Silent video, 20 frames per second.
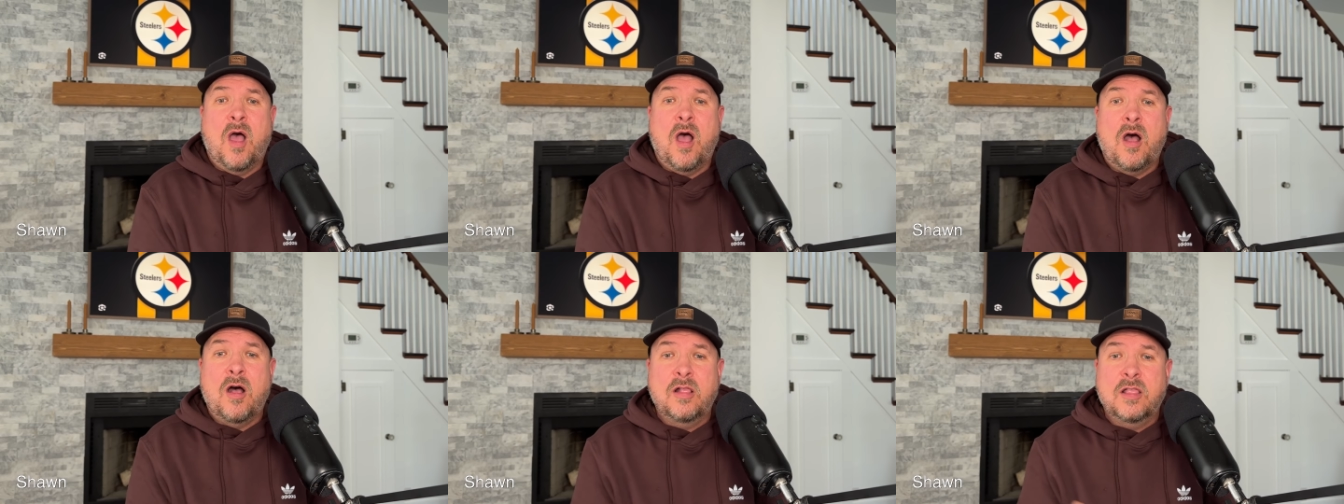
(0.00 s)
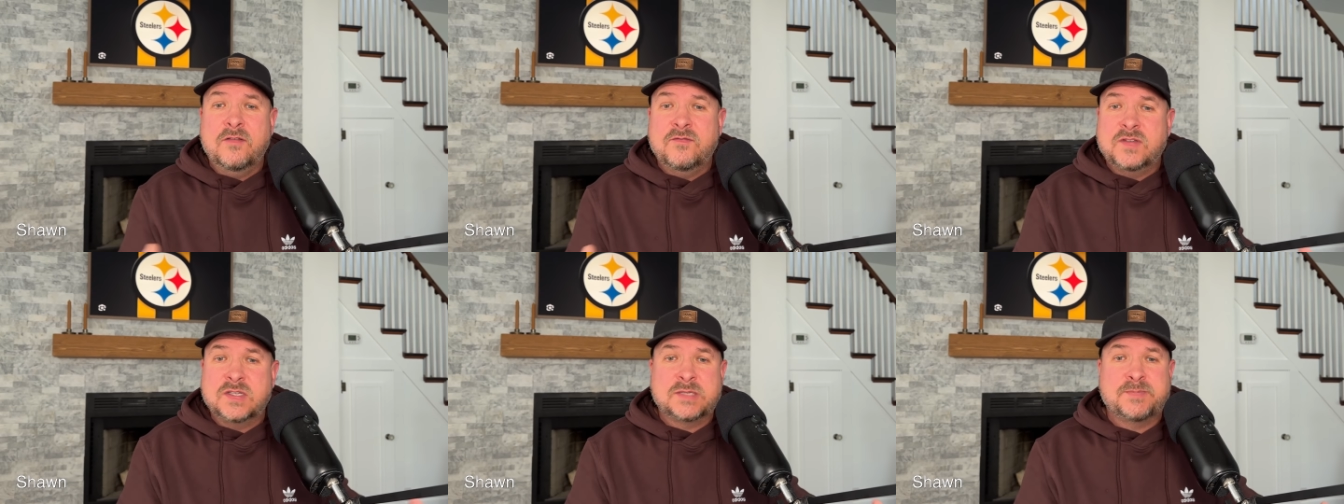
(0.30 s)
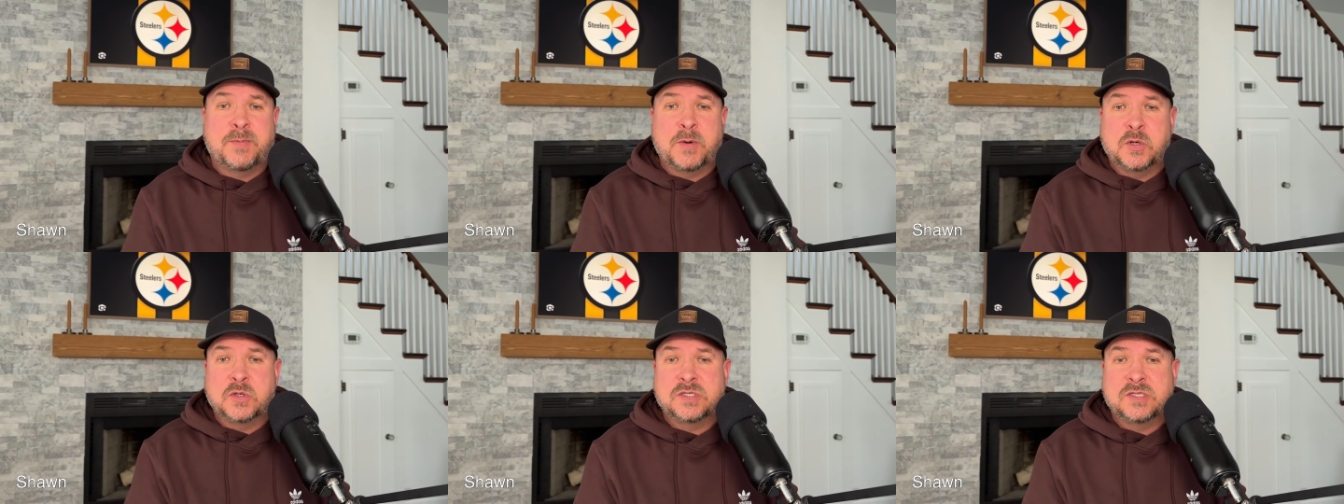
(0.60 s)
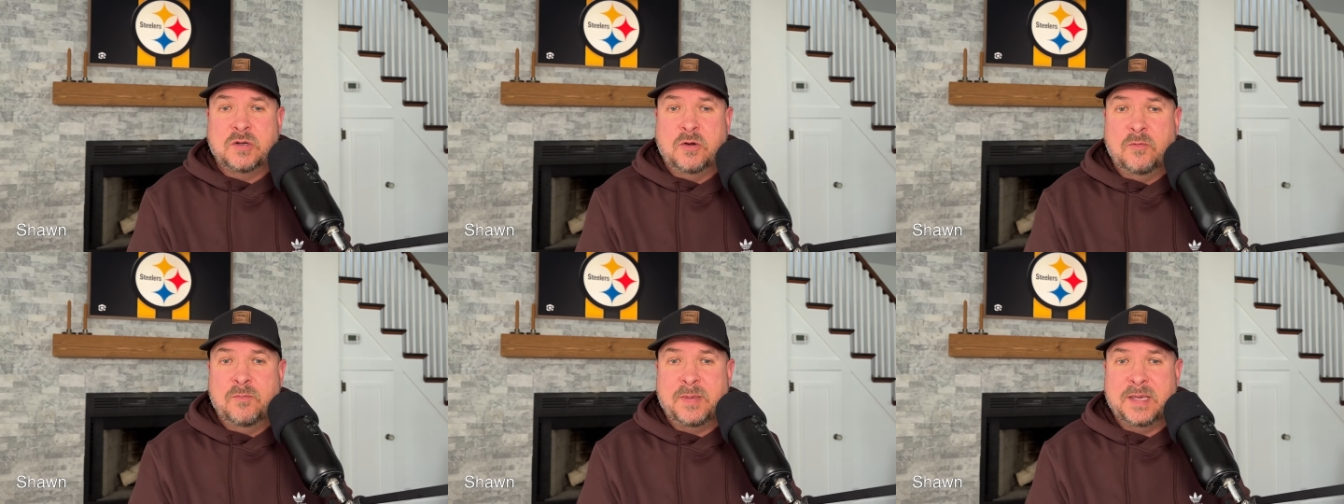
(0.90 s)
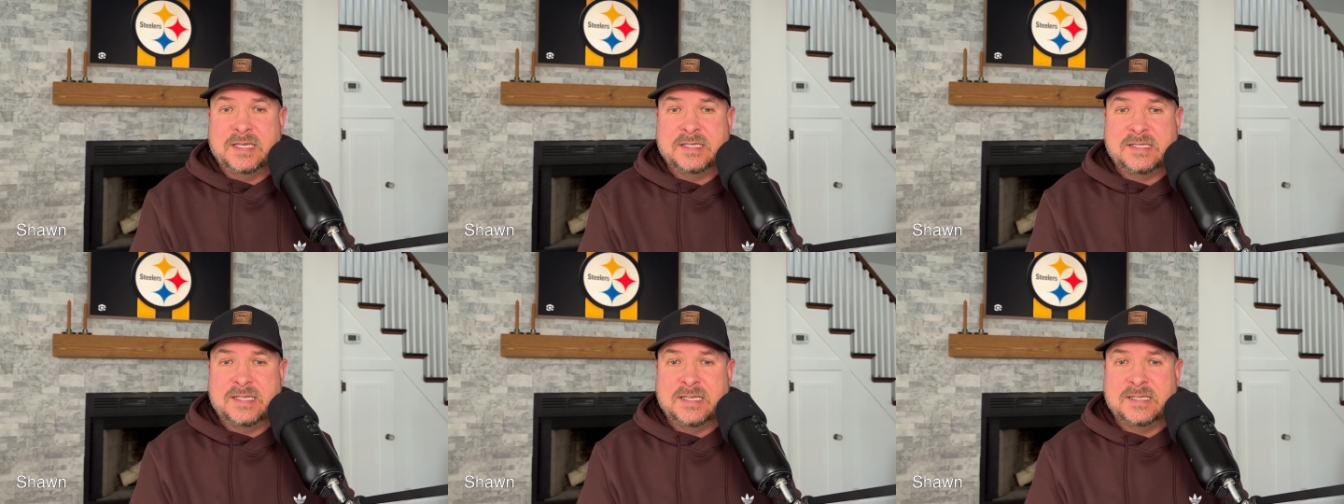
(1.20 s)
all of his personal
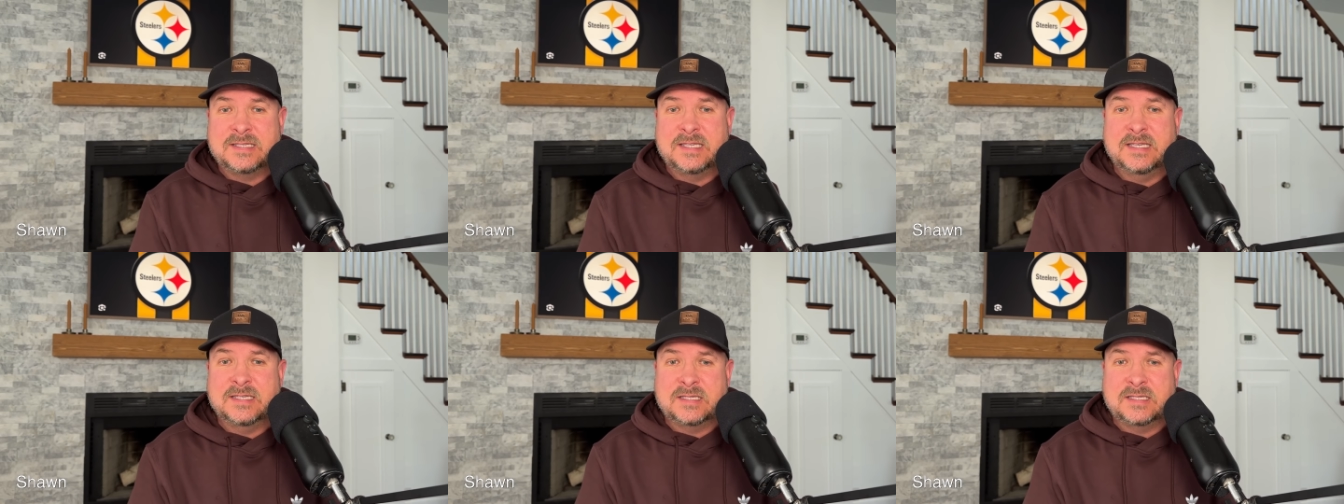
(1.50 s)
business this